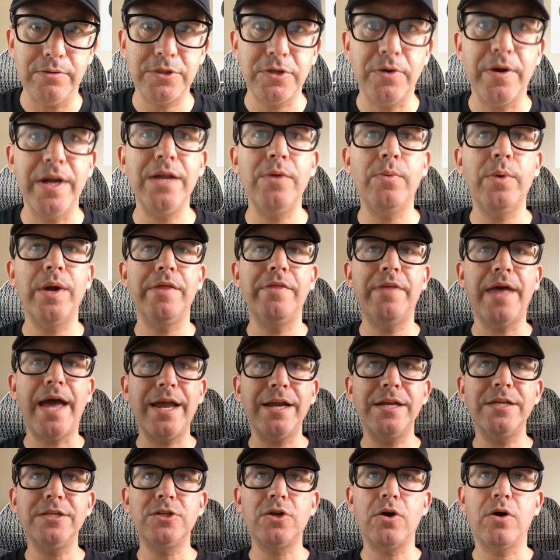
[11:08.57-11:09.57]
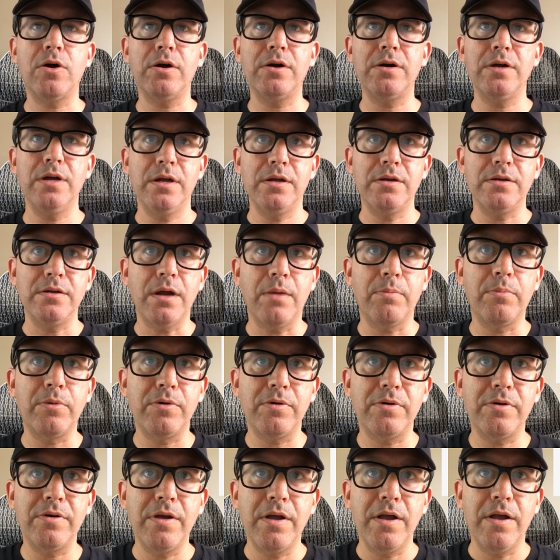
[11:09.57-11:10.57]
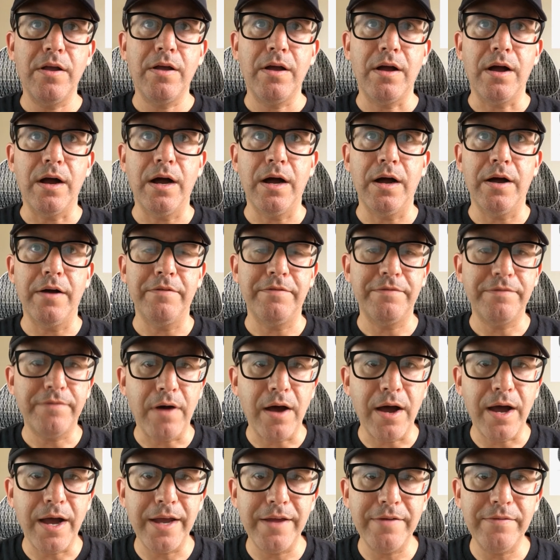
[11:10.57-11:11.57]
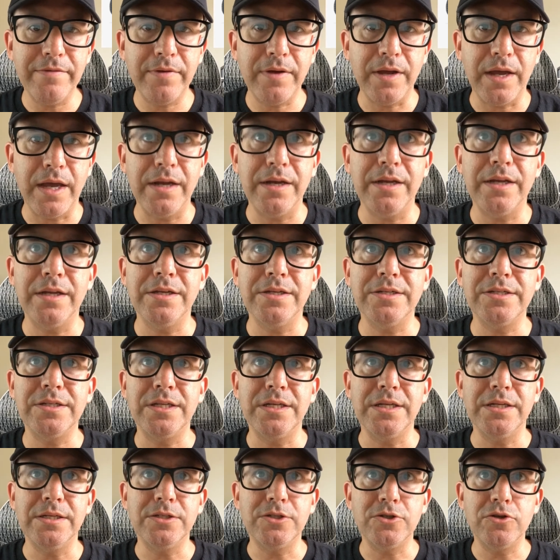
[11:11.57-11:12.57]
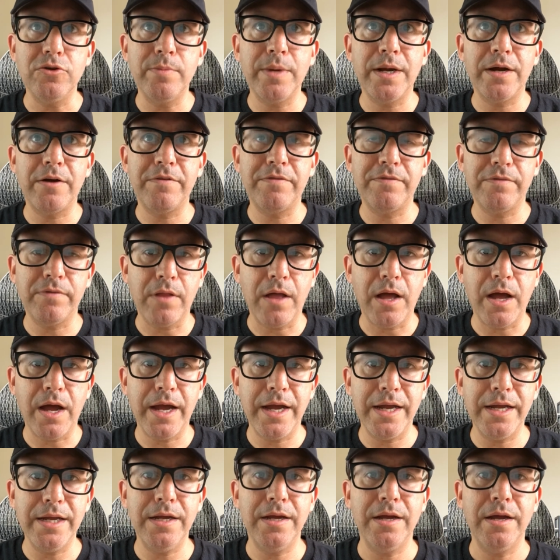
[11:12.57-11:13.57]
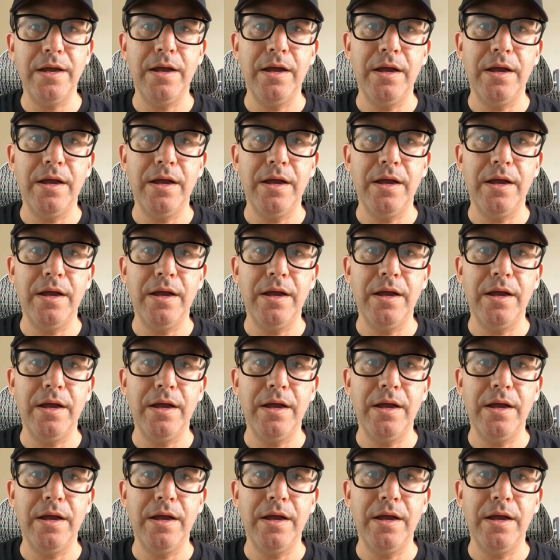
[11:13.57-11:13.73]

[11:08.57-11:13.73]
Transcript: So anyway, that is our number 5, and it is the Zoom Air Fly.